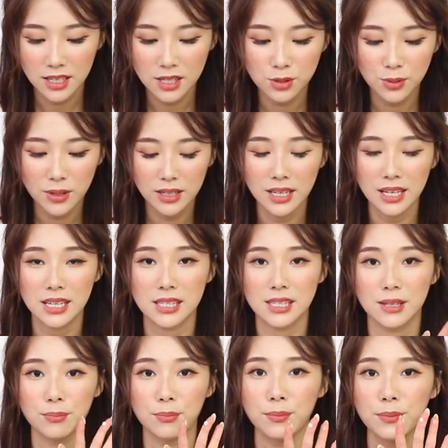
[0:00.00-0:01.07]
This one
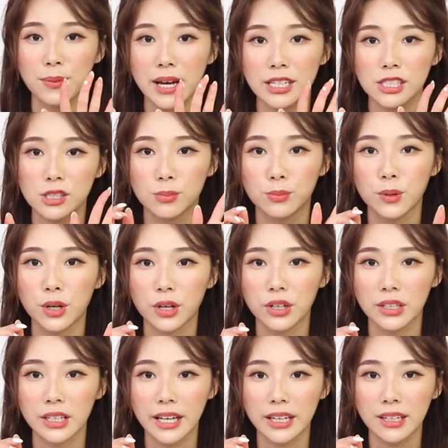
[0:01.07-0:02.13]
has a much
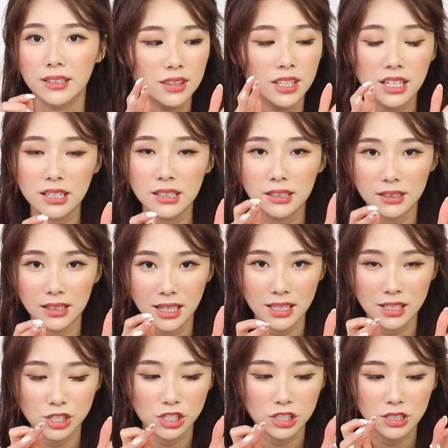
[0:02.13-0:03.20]
more like thicker
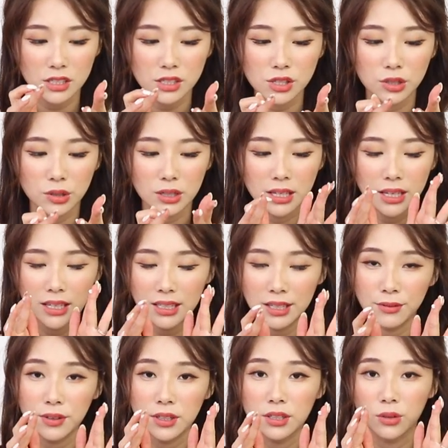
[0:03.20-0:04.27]
texture, so it
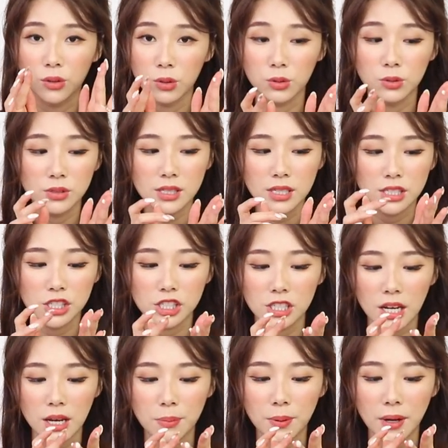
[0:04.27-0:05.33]
even holds its
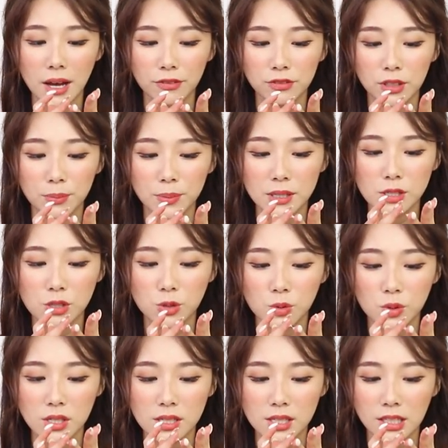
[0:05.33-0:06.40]
shape after being
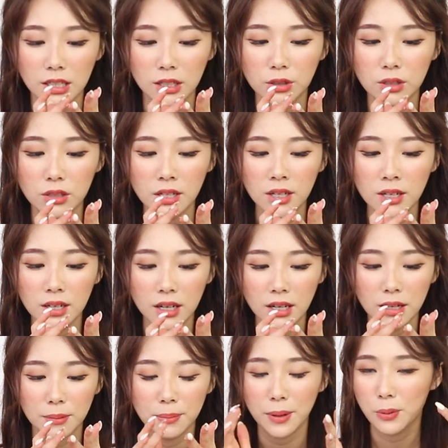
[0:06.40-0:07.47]
squeezed out.
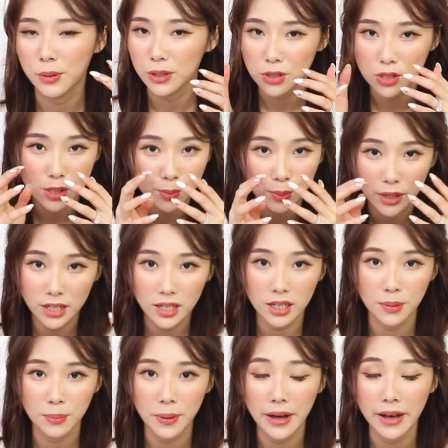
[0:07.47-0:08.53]
But when you spread it
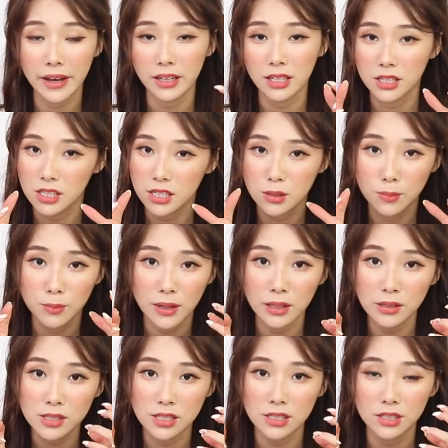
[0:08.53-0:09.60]
apart, it just
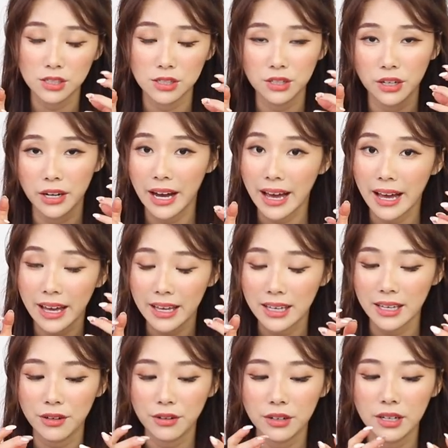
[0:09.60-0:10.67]
melts into your eye
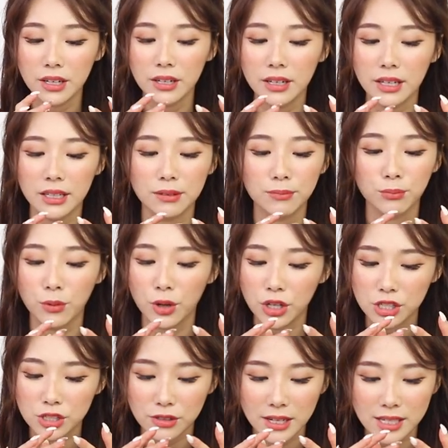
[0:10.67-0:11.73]
area, it
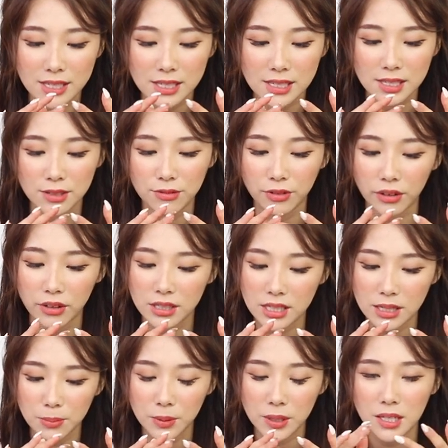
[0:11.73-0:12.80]
moisturizes it very
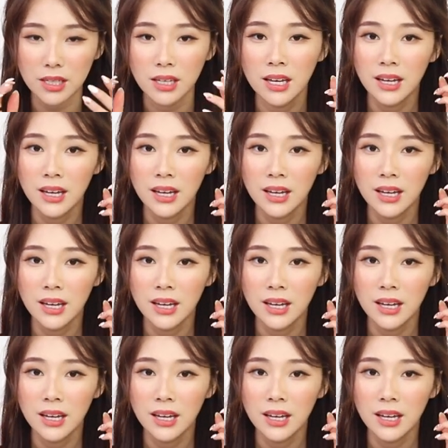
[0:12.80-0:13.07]
deeply,